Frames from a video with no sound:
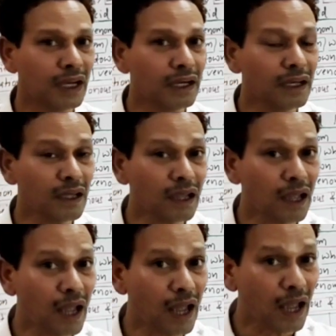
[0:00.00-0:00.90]
it
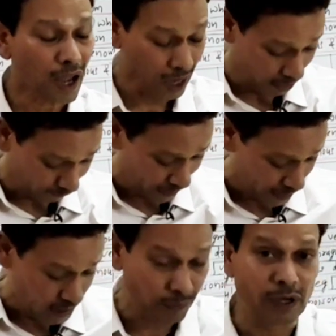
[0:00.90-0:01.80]

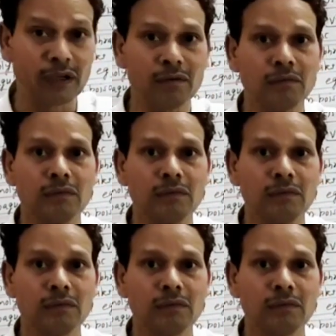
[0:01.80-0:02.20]
affects our